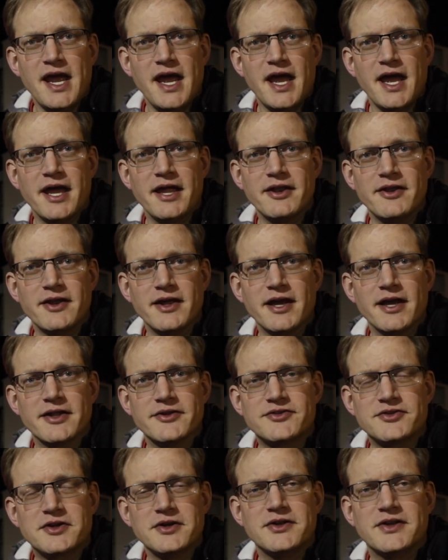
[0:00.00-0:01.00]
And
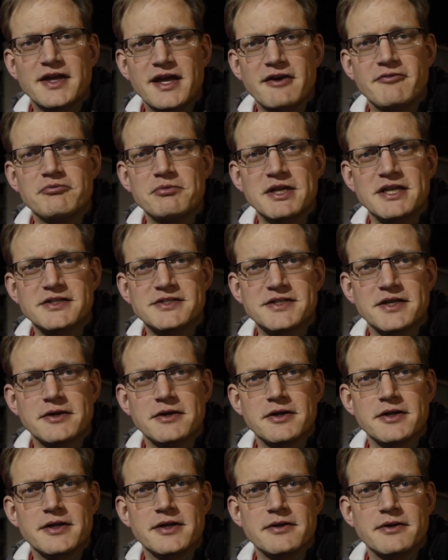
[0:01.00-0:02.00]
it's good to have
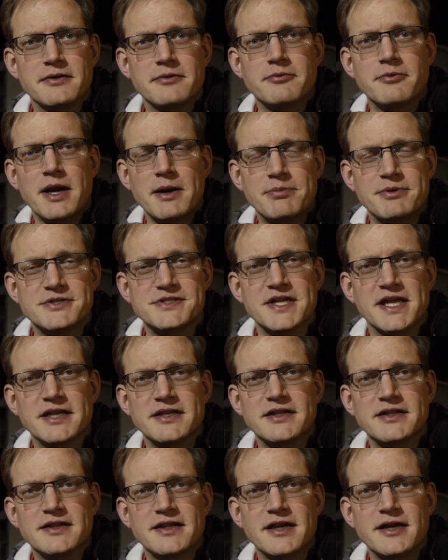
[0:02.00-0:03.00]
Minnesota
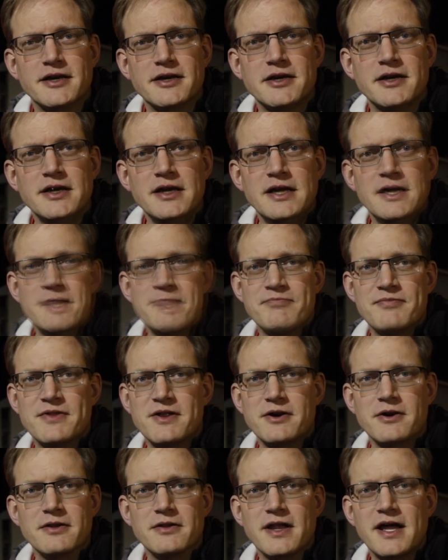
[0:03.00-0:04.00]
represented there.
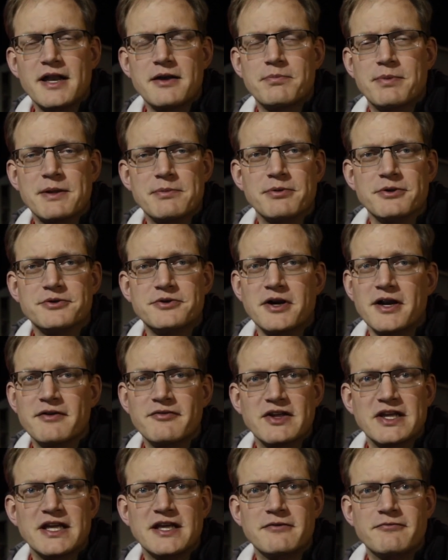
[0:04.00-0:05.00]
There are a lot of people
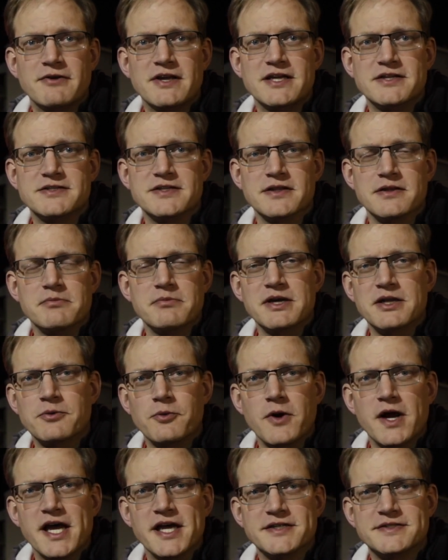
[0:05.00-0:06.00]
driving EVs in the
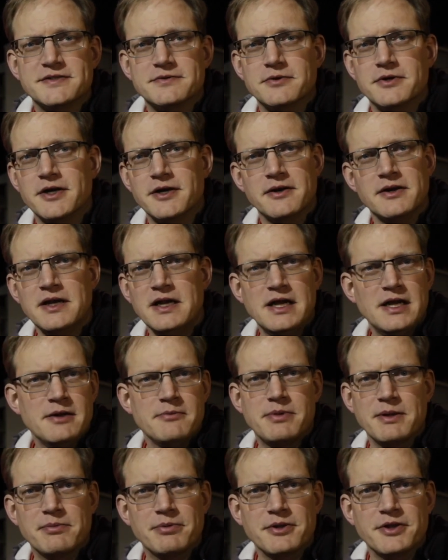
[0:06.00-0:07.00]
Midwest where
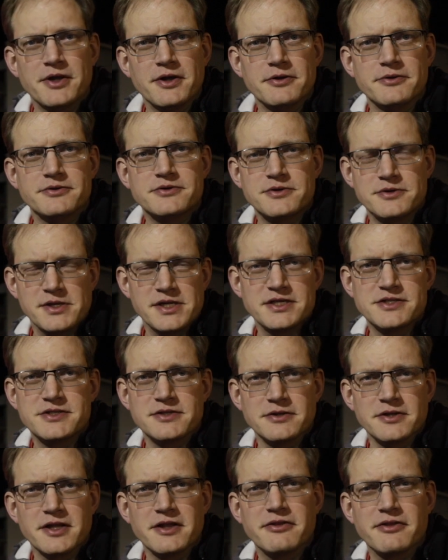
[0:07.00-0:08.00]
people don't
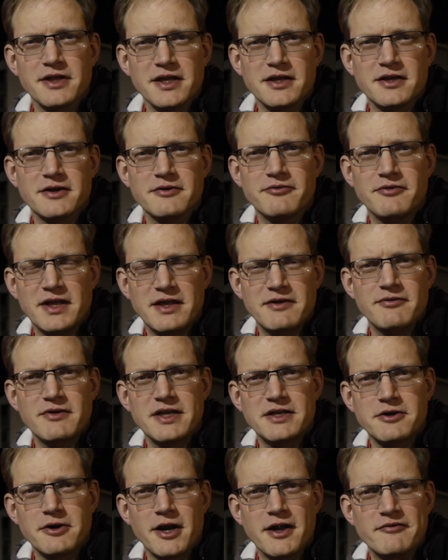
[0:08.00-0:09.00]
traditionally think of
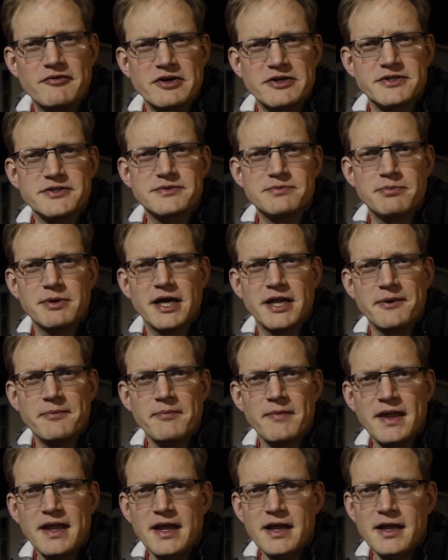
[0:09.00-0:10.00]
EV drivers. But
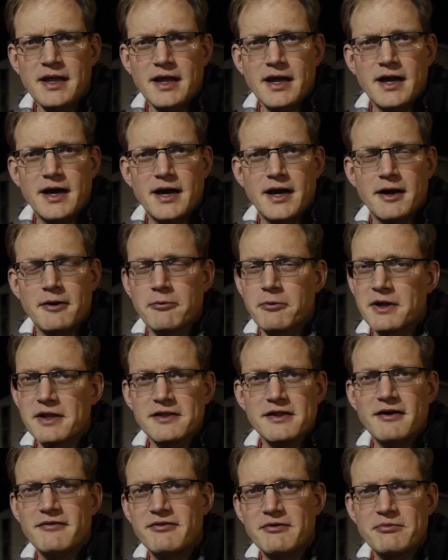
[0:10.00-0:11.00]
we
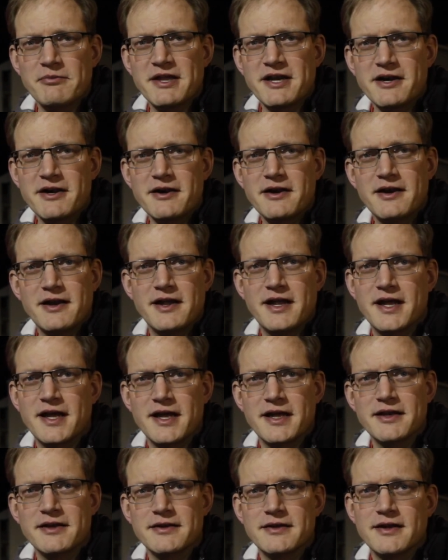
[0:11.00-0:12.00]
love them there,
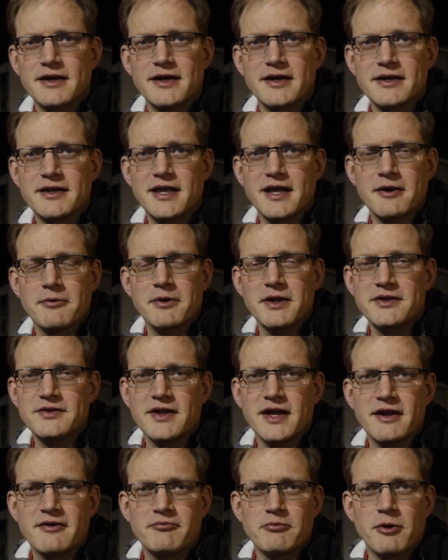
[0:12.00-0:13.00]
and can't wait
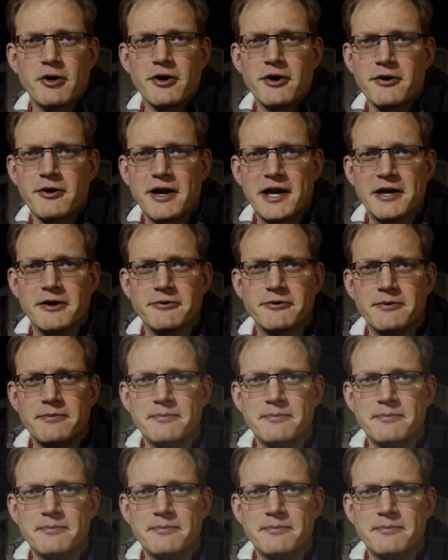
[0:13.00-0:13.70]
to have more around.